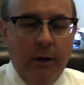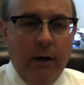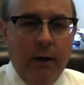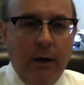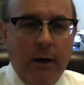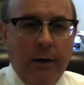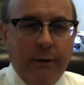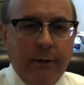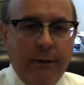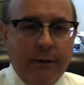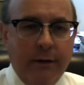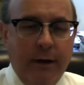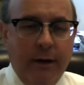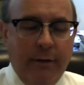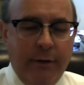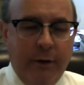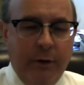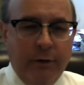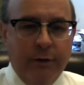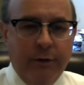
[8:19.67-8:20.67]
that the
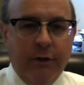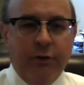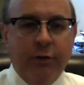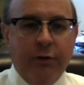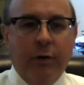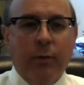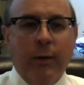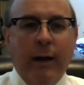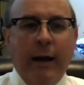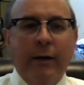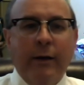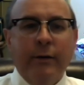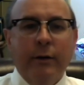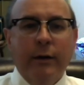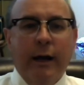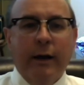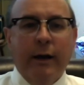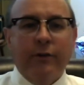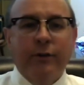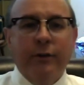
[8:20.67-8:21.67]
governor has issued around
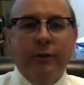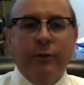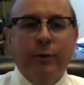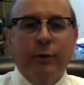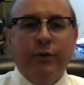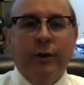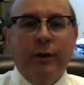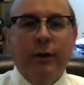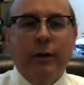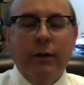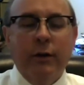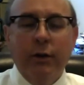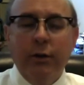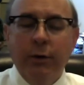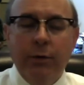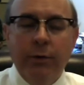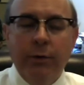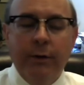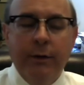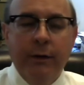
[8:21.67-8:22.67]
elections, which
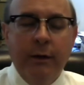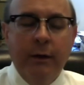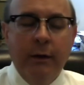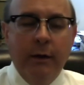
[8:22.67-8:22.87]
include